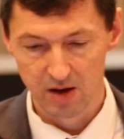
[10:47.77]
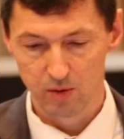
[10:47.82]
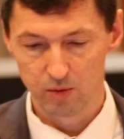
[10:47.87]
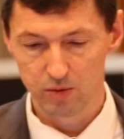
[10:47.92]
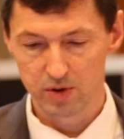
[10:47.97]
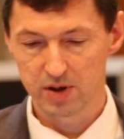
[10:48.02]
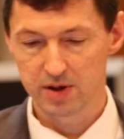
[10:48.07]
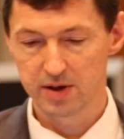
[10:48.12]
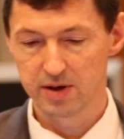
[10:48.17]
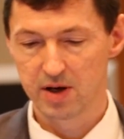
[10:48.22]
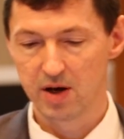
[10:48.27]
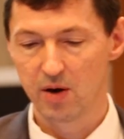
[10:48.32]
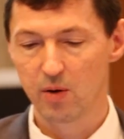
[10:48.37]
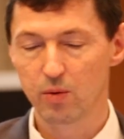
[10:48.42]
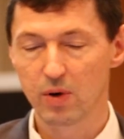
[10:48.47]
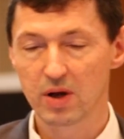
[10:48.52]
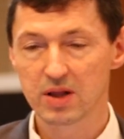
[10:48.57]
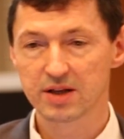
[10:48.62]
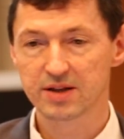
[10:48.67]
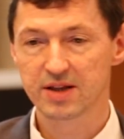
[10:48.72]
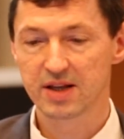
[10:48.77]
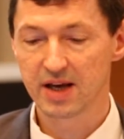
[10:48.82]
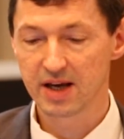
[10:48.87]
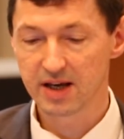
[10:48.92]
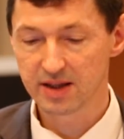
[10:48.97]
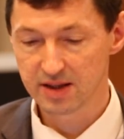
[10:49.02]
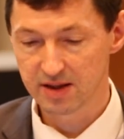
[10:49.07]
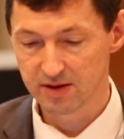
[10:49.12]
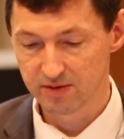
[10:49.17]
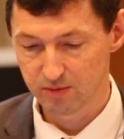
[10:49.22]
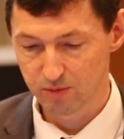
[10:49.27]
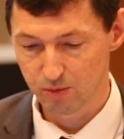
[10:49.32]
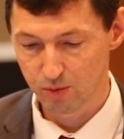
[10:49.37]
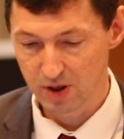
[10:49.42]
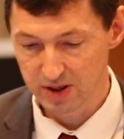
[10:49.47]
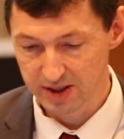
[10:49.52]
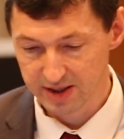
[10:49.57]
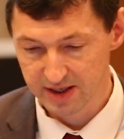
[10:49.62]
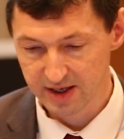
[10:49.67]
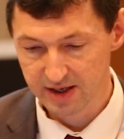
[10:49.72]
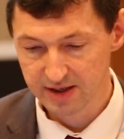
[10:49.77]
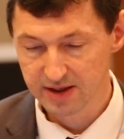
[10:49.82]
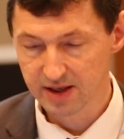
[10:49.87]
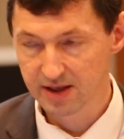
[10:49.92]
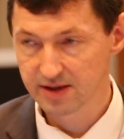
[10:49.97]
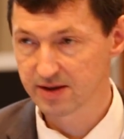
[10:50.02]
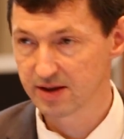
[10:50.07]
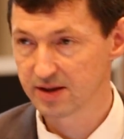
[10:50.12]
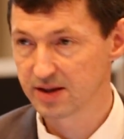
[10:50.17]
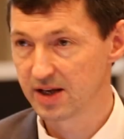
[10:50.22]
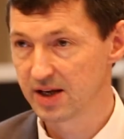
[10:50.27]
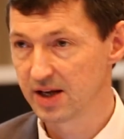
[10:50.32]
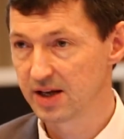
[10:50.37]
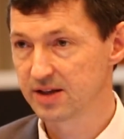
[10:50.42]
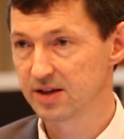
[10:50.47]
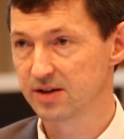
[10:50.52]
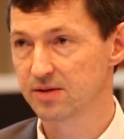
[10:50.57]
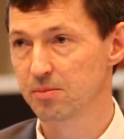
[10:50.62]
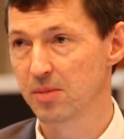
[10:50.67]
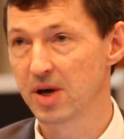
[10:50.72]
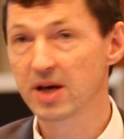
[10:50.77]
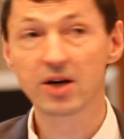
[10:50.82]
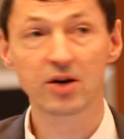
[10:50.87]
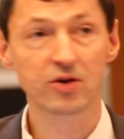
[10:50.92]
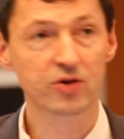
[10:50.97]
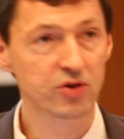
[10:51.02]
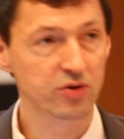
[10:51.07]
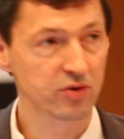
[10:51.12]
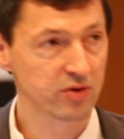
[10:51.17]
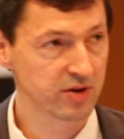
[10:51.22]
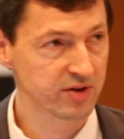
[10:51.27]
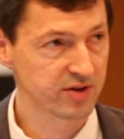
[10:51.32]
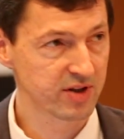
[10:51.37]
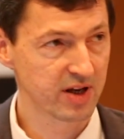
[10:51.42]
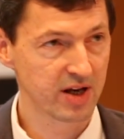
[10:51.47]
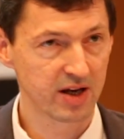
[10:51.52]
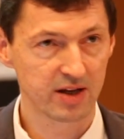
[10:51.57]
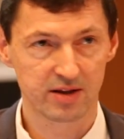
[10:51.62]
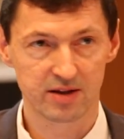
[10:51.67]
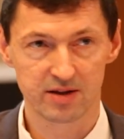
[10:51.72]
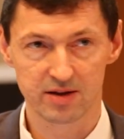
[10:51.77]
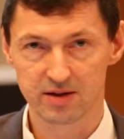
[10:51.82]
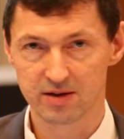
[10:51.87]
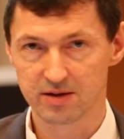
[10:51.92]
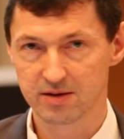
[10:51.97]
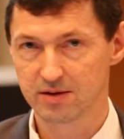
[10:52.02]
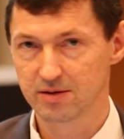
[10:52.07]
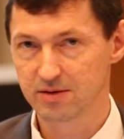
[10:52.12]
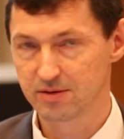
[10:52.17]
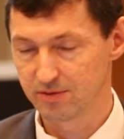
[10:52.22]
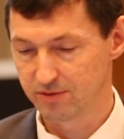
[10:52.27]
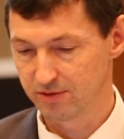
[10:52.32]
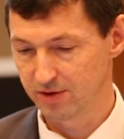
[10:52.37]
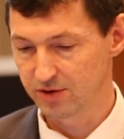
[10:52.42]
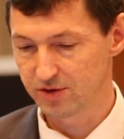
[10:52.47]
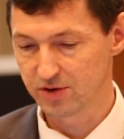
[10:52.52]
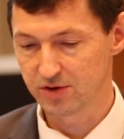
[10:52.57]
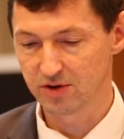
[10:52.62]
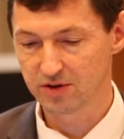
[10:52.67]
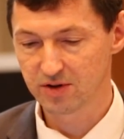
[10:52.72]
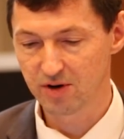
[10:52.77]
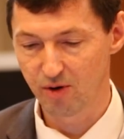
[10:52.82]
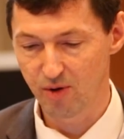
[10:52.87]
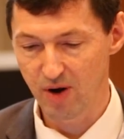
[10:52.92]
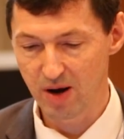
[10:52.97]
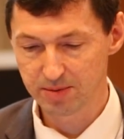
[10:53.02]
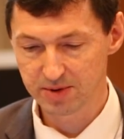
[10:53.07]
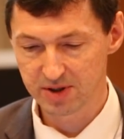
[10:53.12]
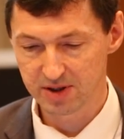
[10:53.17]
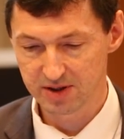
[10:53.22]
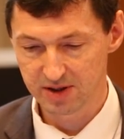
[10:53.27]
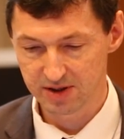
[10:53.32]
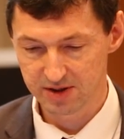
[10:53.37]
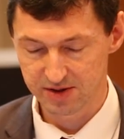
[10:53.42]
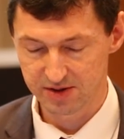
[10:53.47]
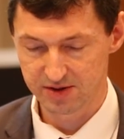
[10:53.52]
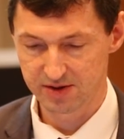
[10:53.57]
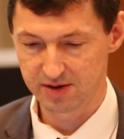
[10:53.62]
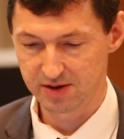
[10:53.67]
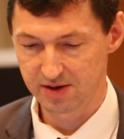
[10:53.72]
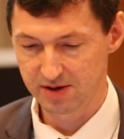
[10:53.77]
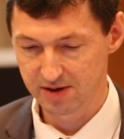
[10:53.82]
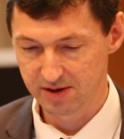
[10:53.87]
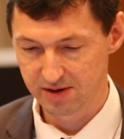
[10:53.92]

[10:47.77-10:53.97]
when validating the data, making sure that it's not corrupted, it's